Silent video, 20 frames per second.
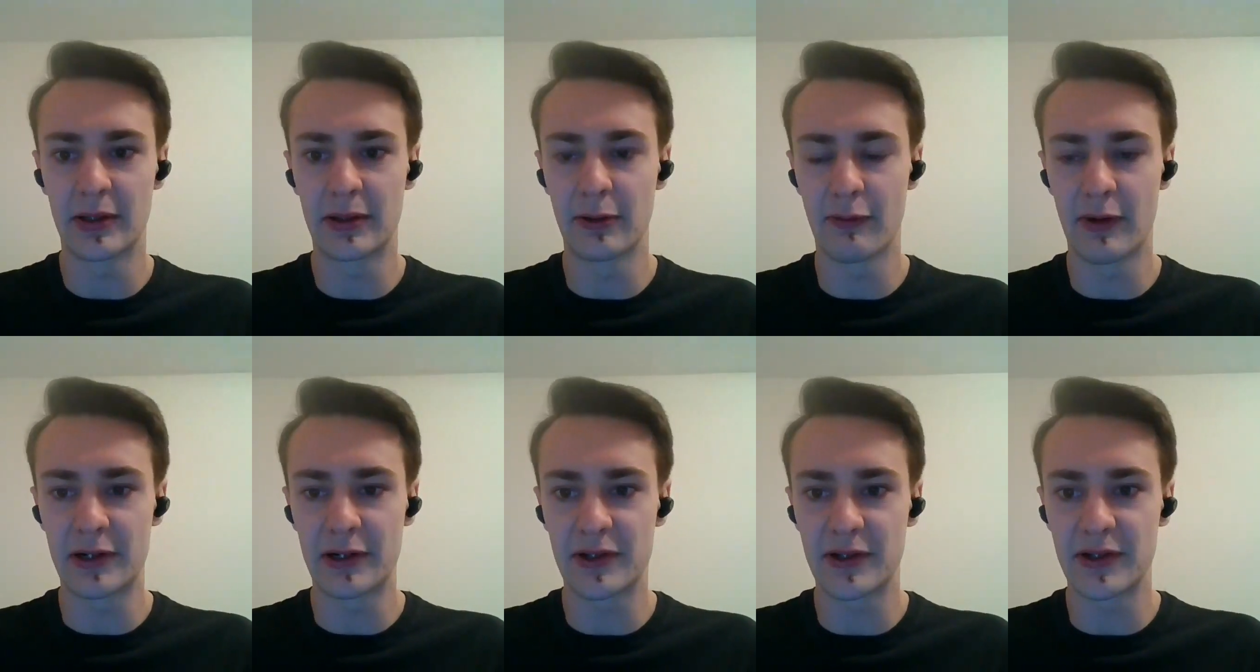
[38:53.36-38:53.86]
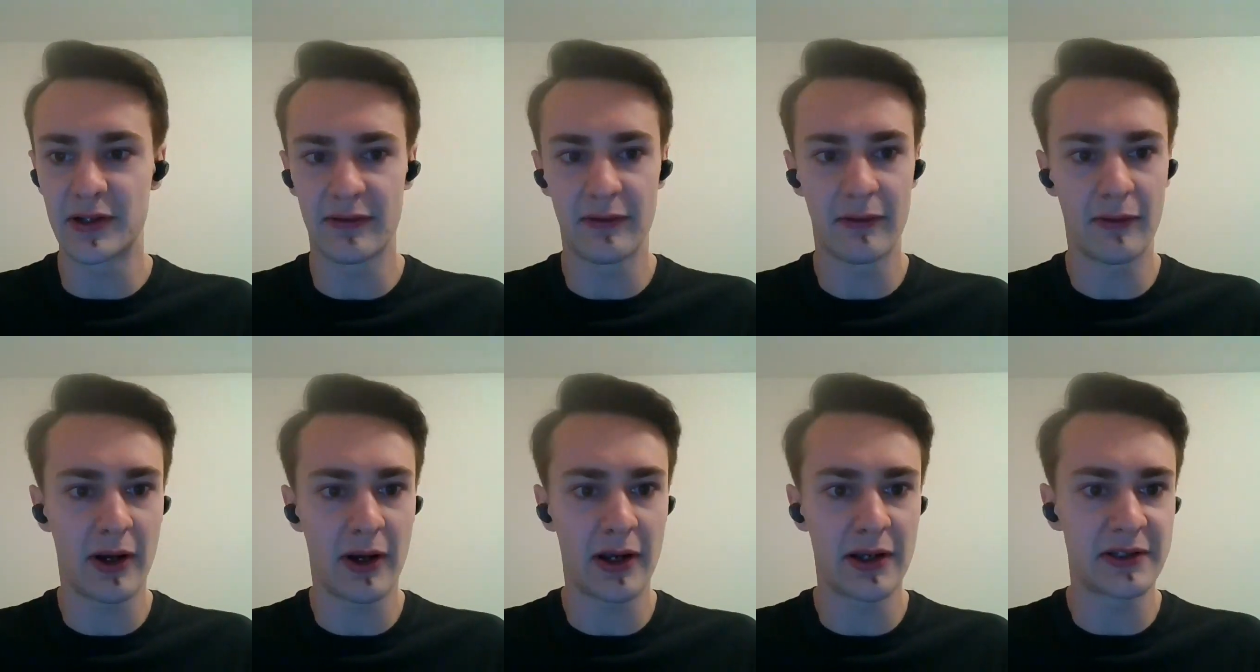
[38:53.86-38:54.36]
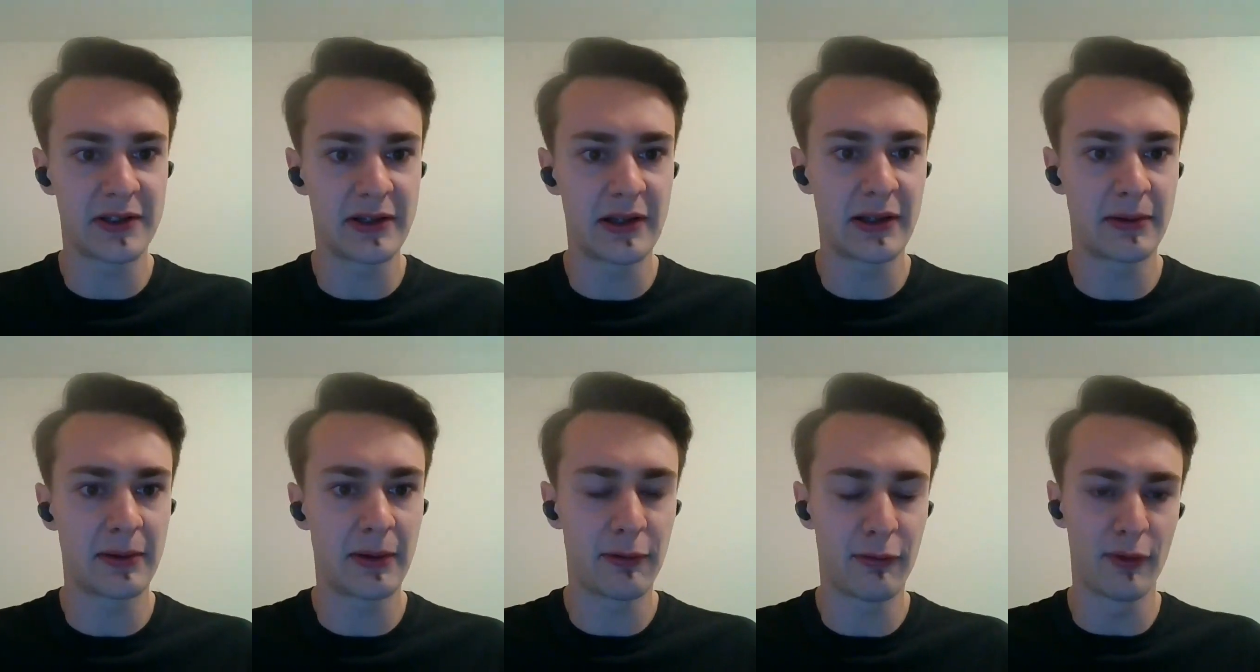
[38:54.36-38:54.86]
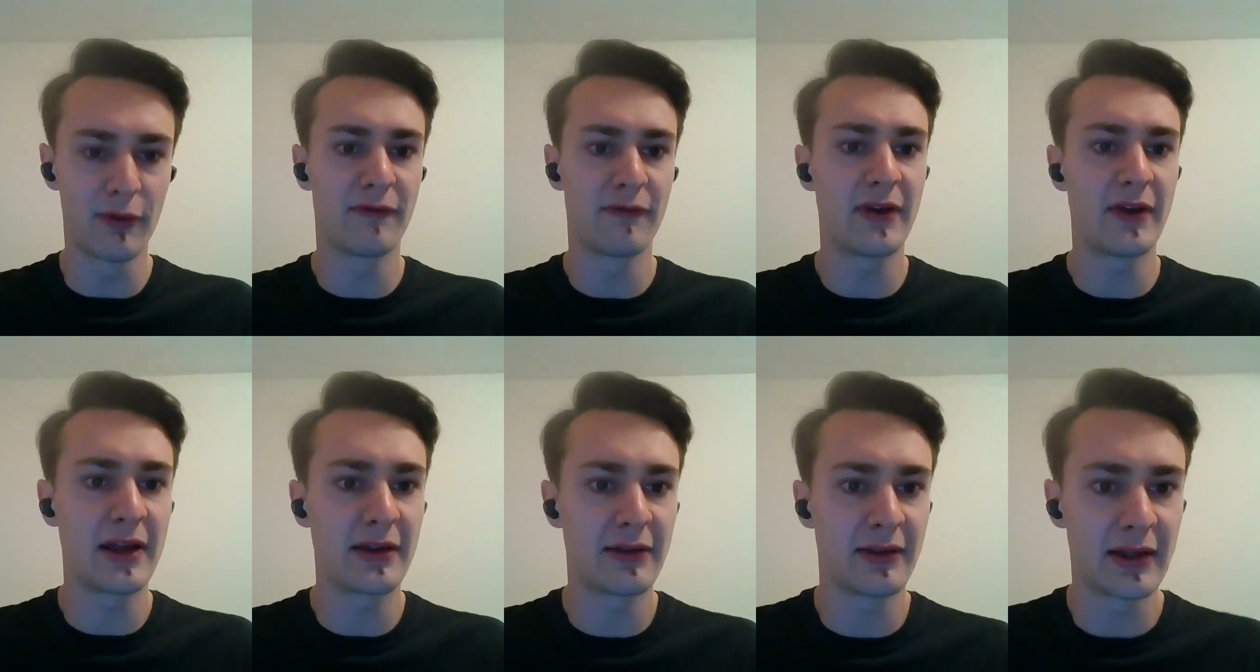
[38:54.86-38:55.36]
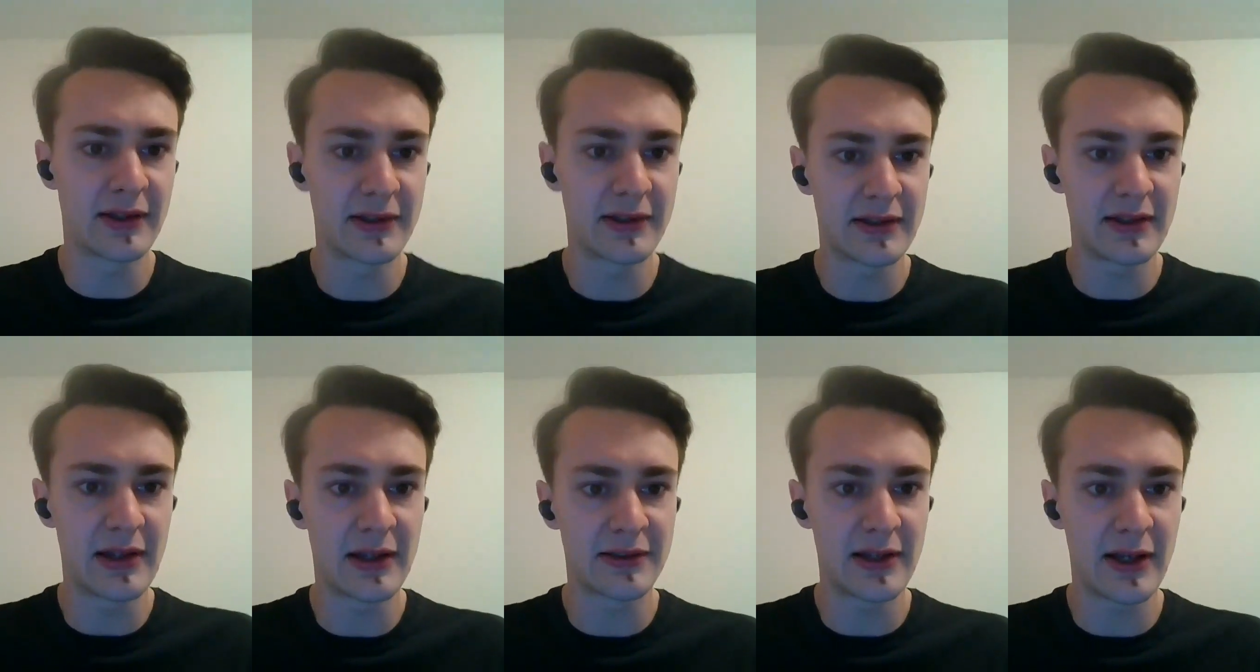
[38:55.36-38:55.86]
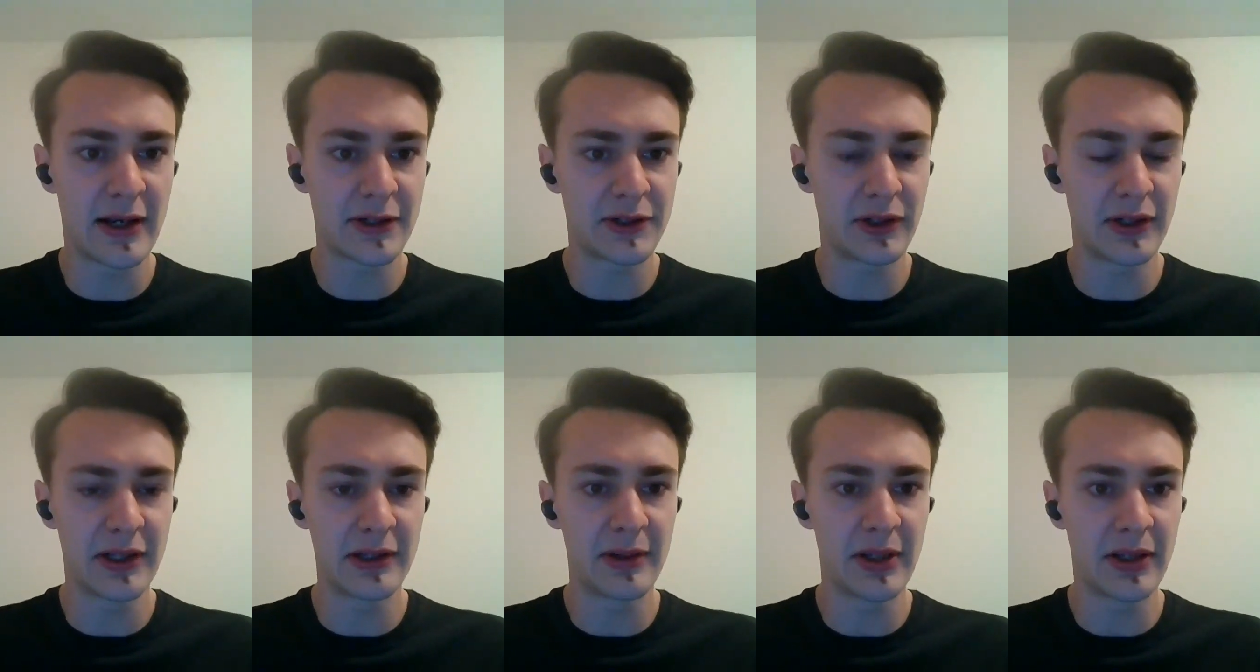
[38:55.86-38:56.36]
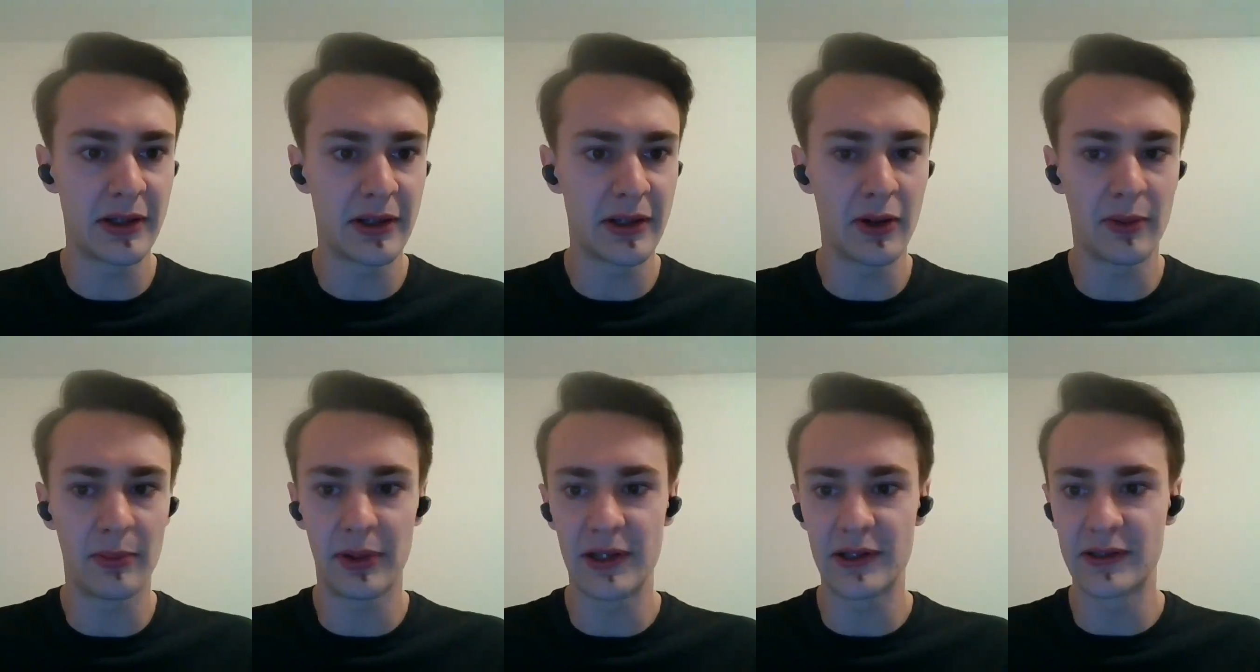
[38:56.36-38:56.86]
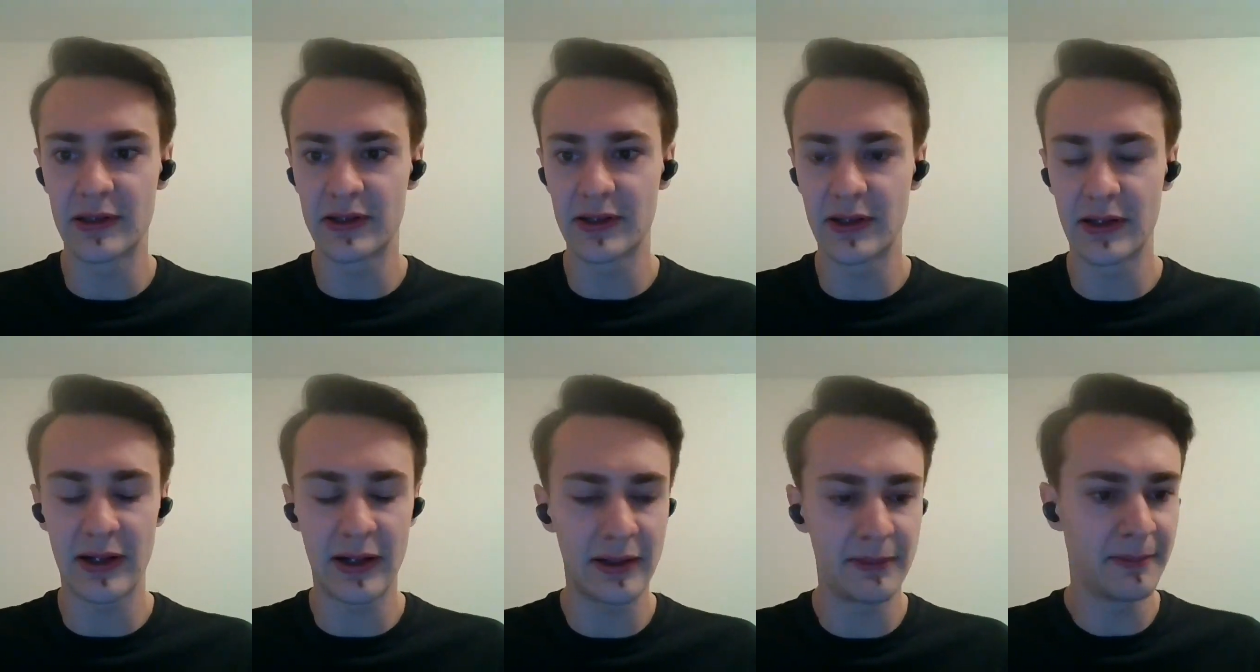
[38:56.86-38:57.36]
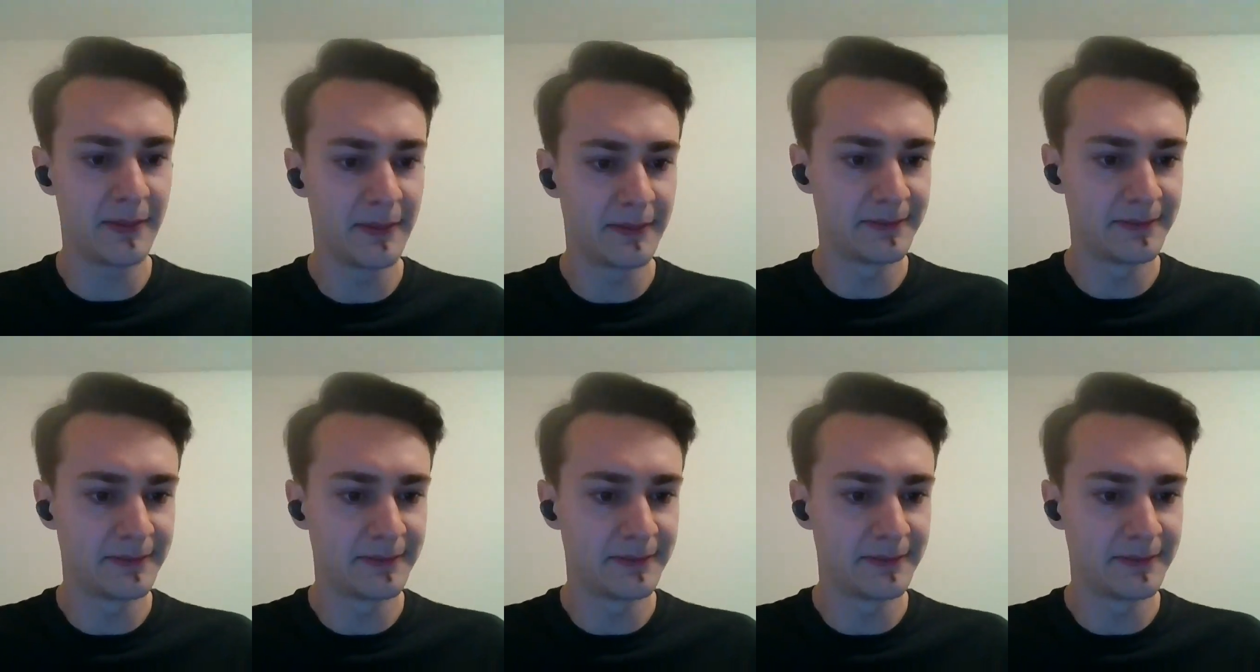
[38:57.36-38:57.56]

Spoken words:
righteousness of Christ that through faith that's actually pleasing to God.